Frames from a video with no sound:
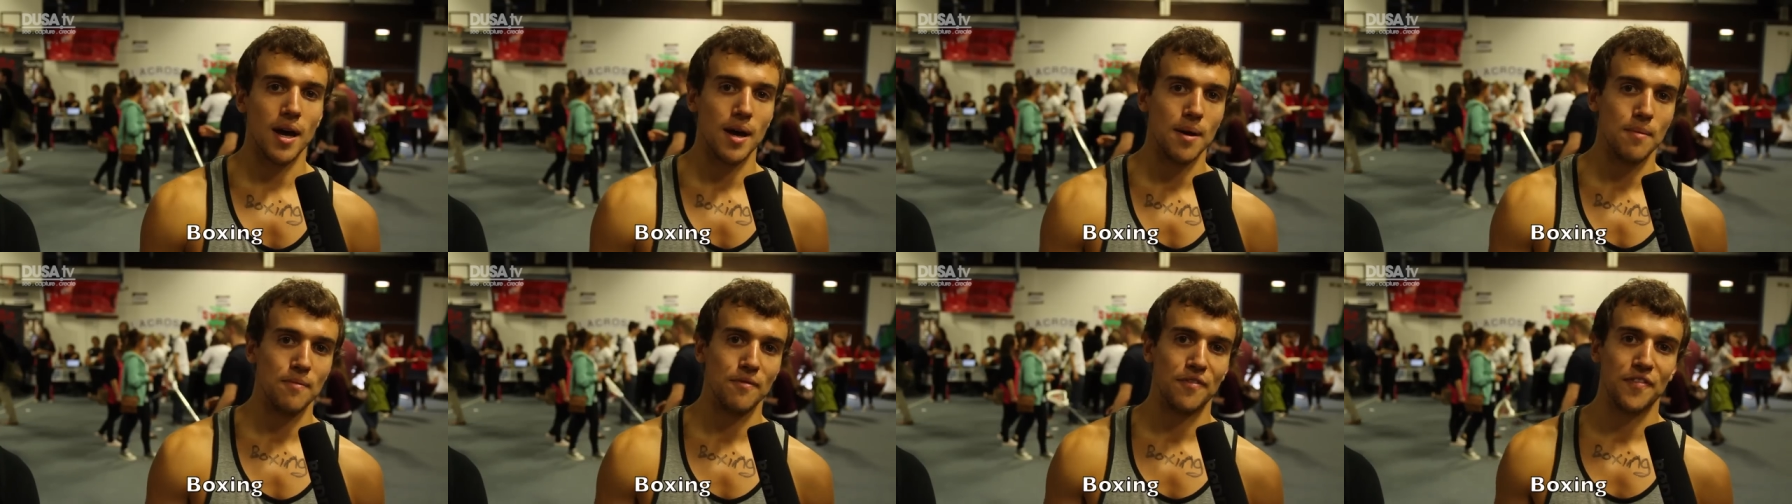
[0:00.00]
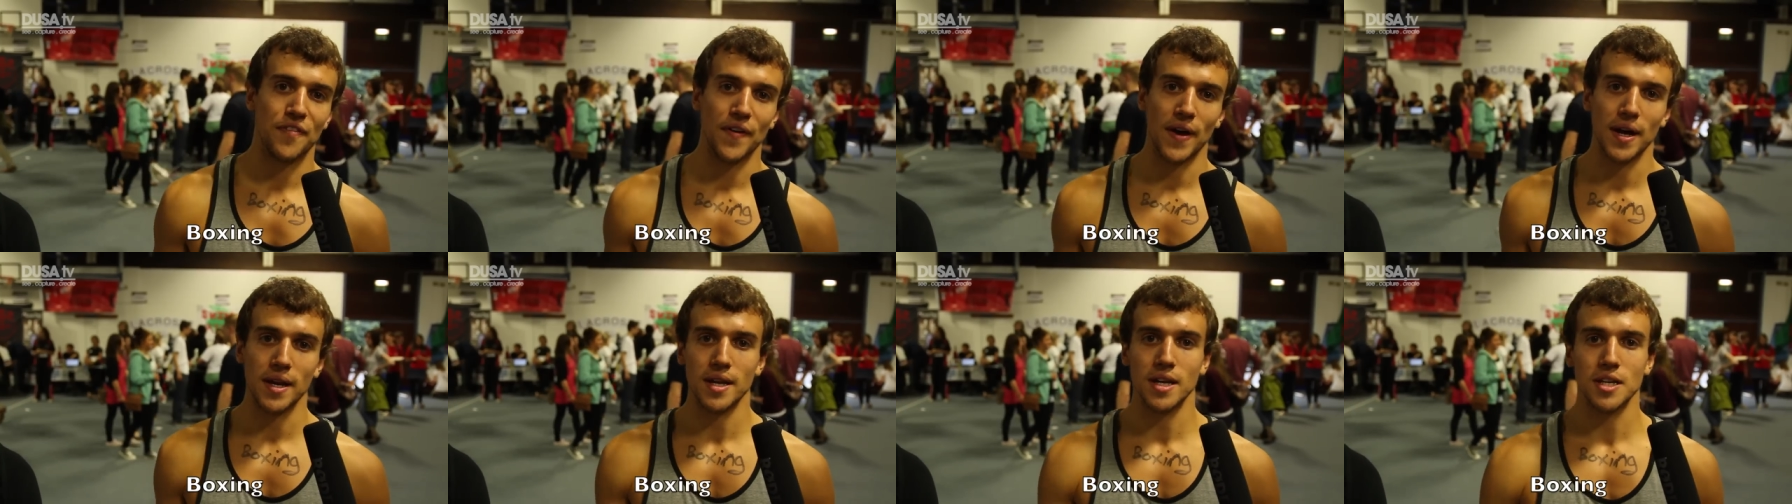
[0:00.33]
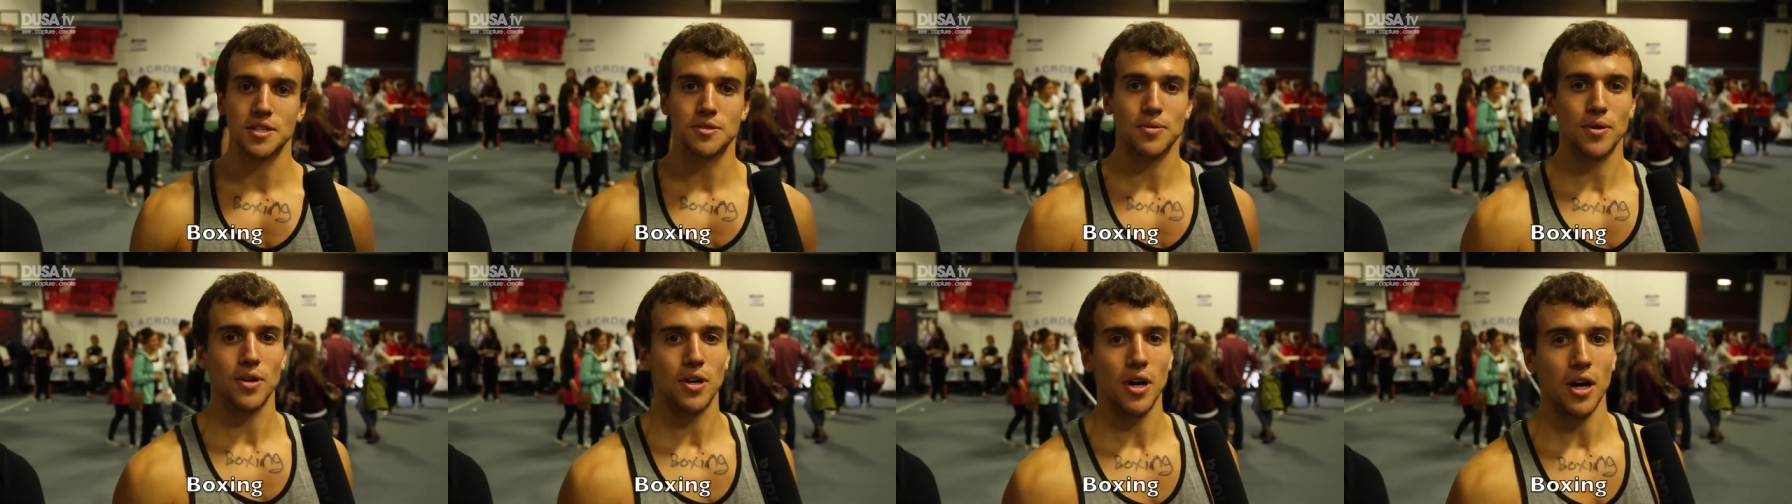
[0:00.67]
um,
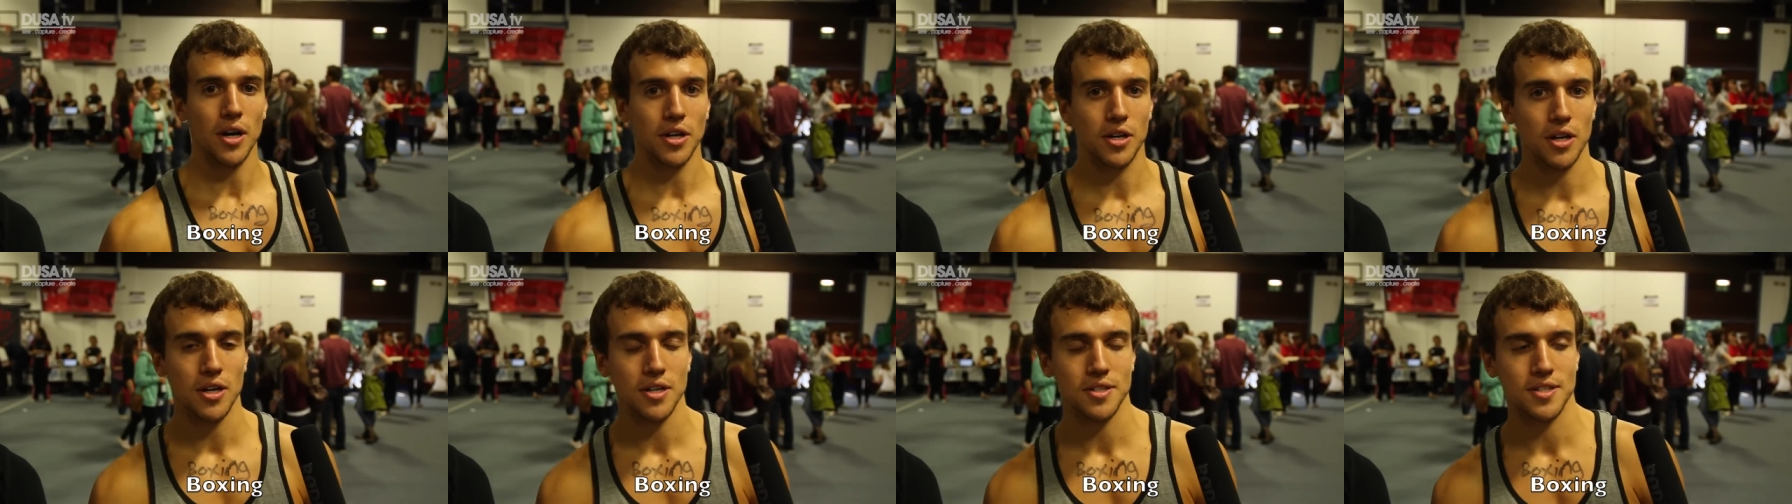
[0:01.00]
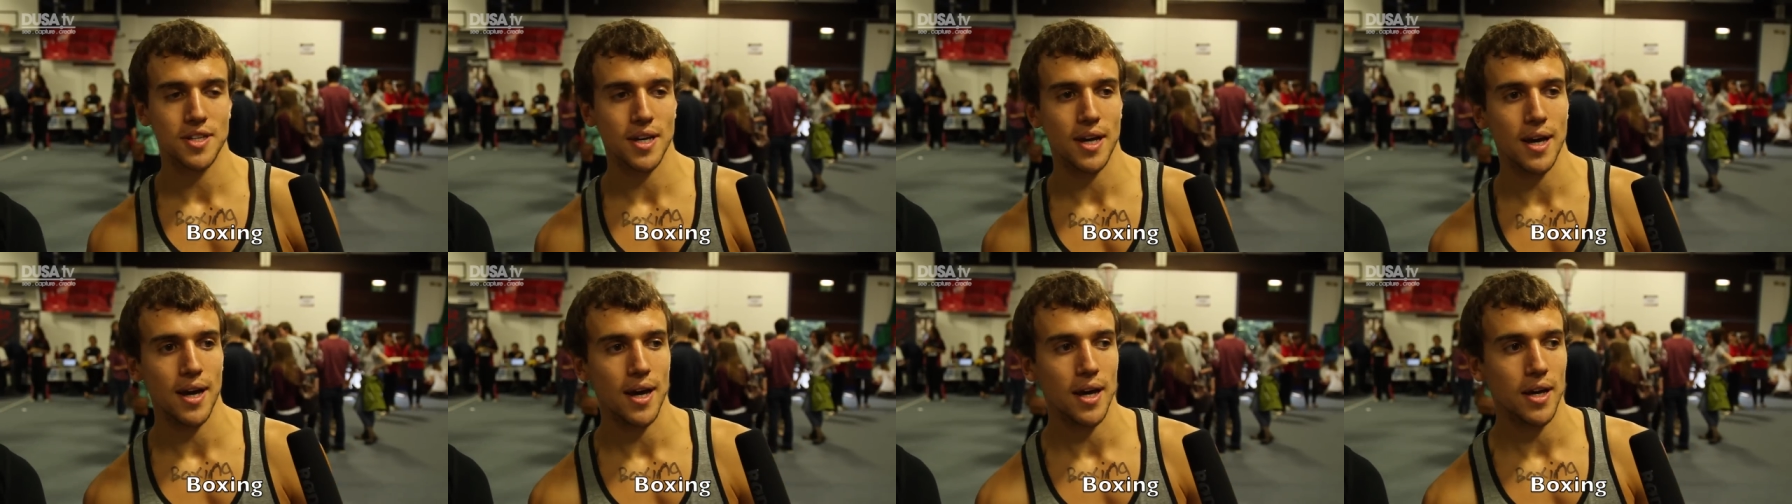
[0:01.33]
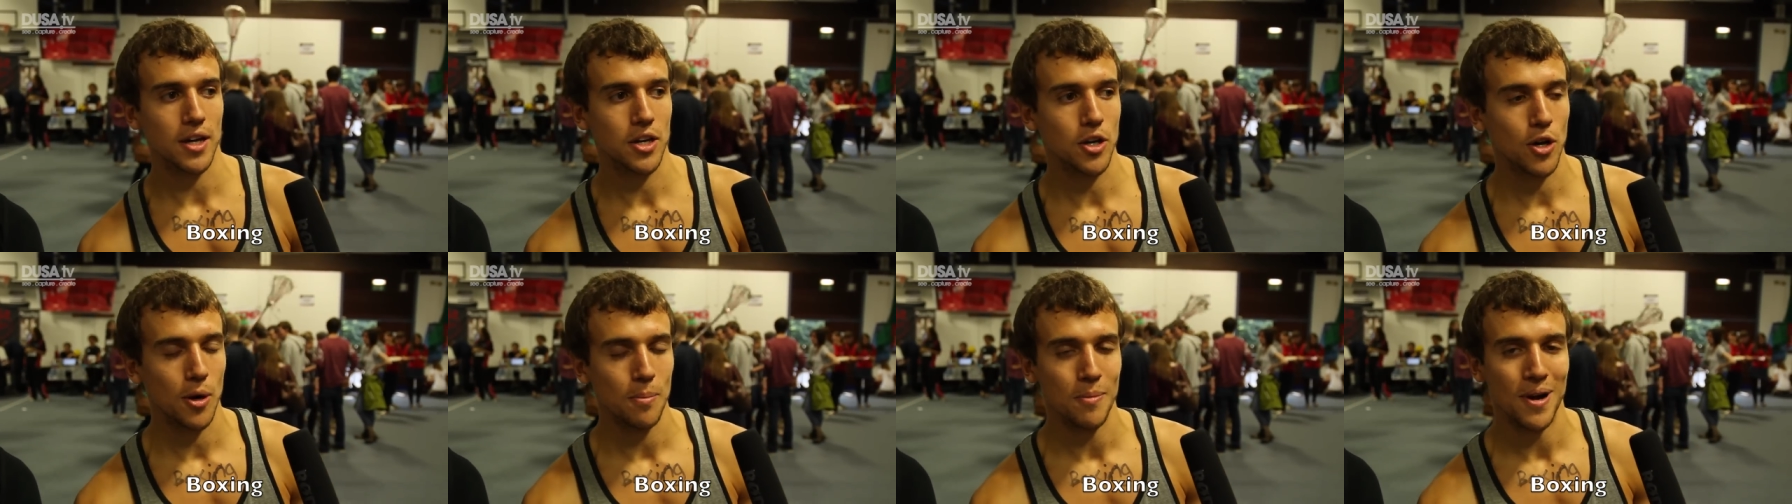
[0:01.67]
fitness, we've got a good
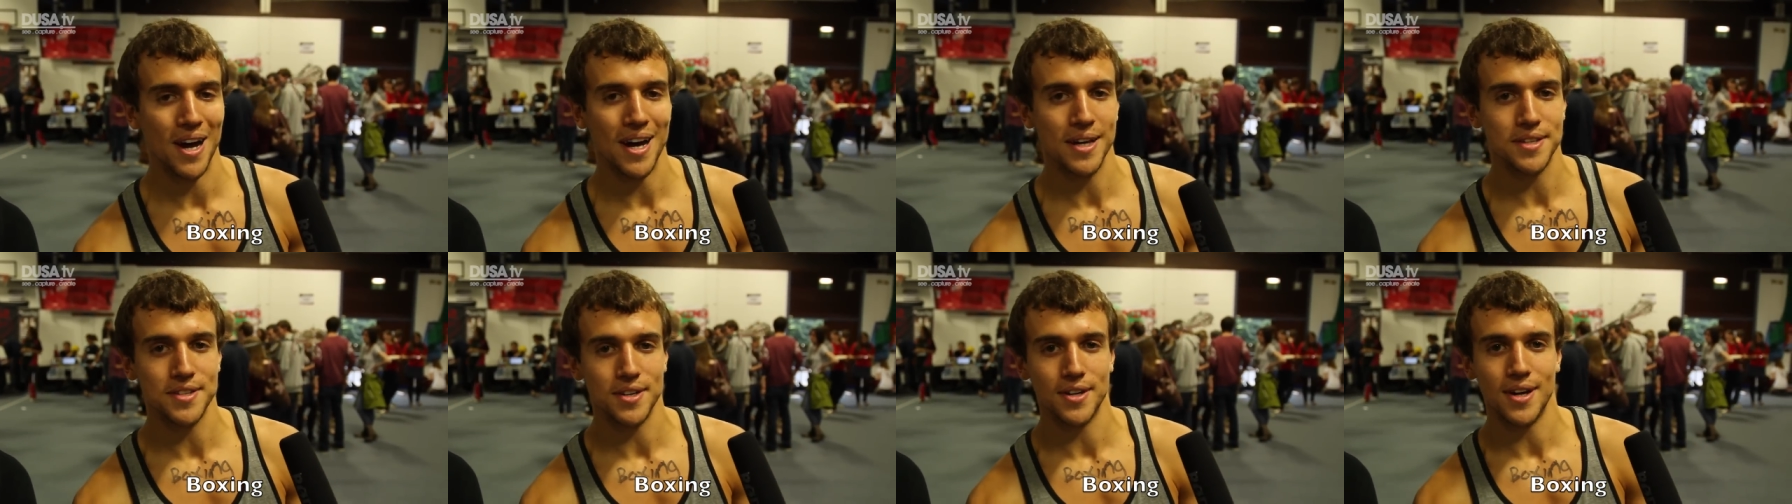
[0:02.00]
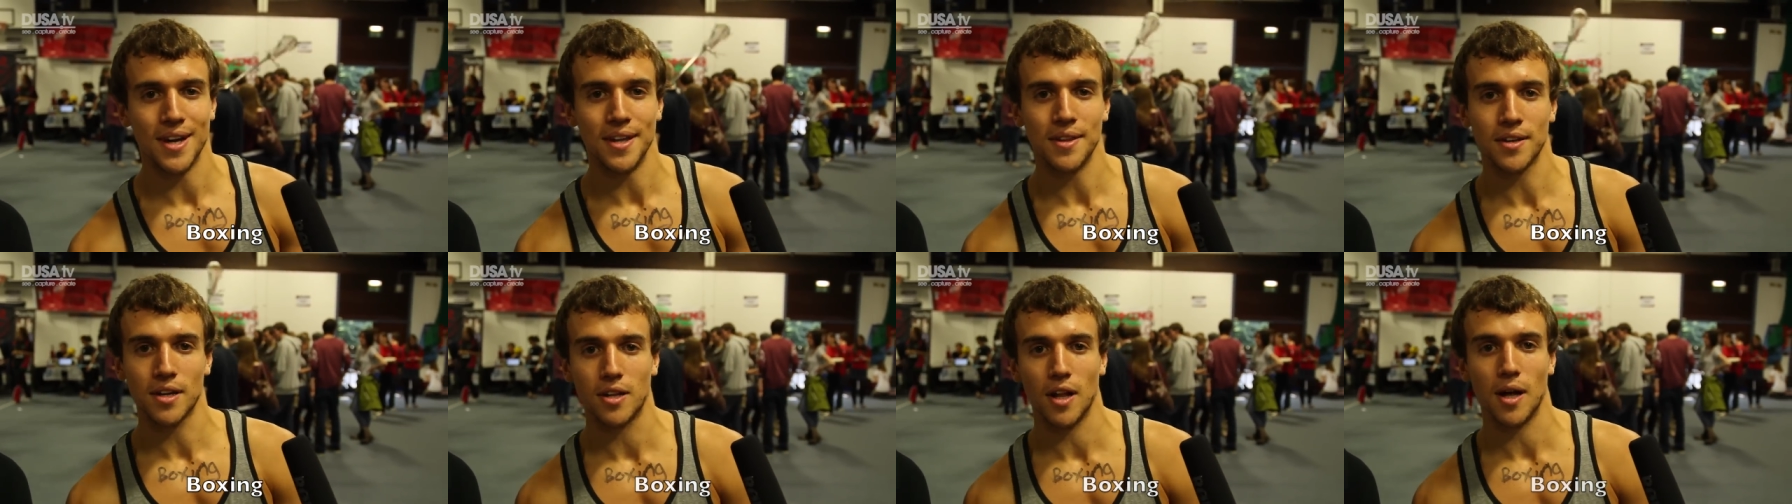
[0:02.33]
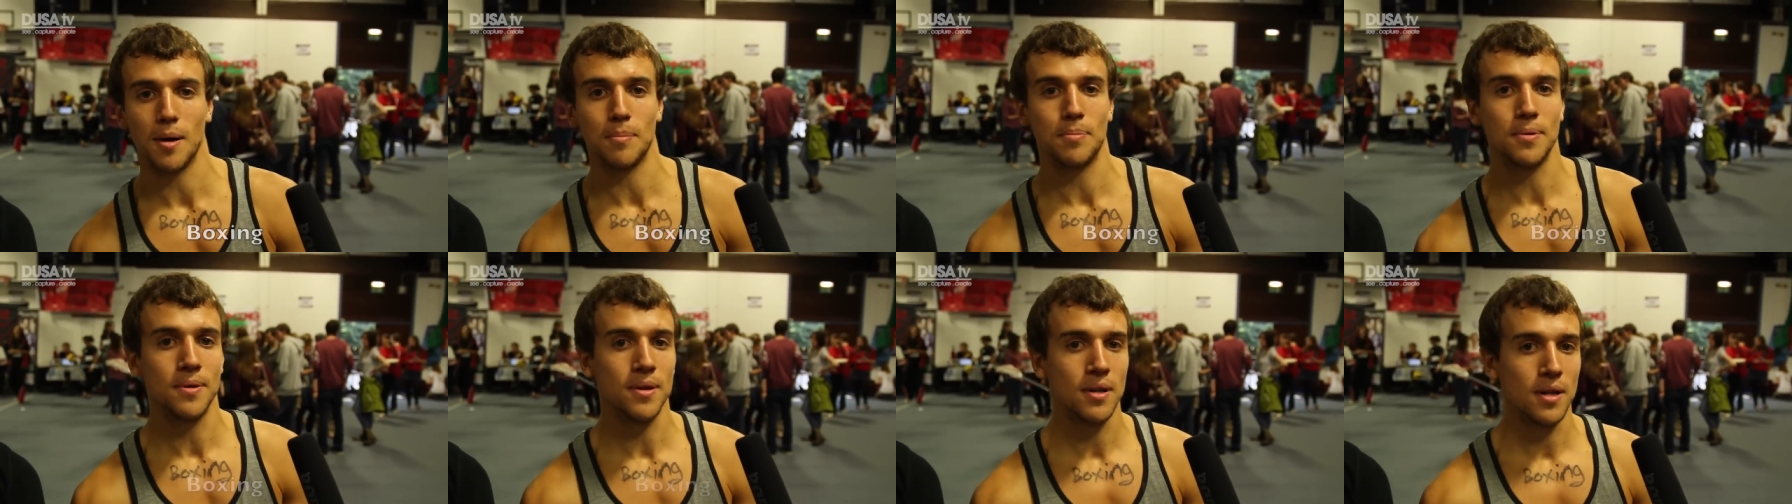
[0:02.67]
uh, camaraderie in the
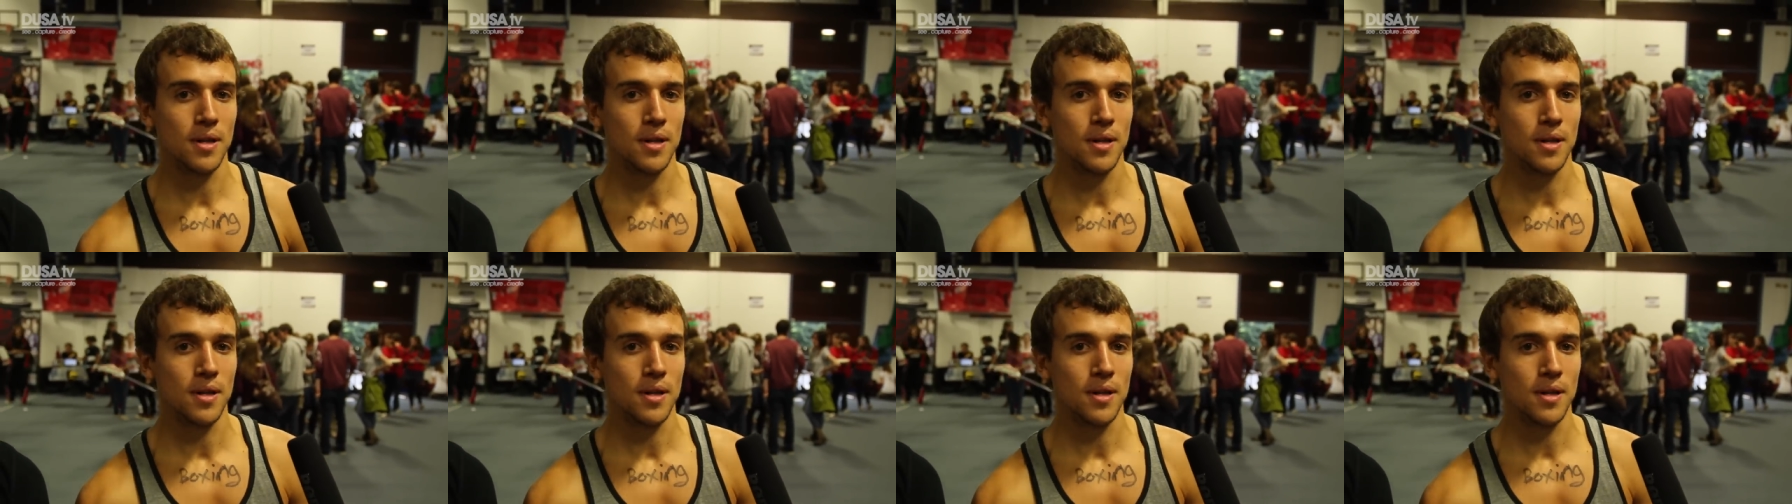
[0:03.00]
club.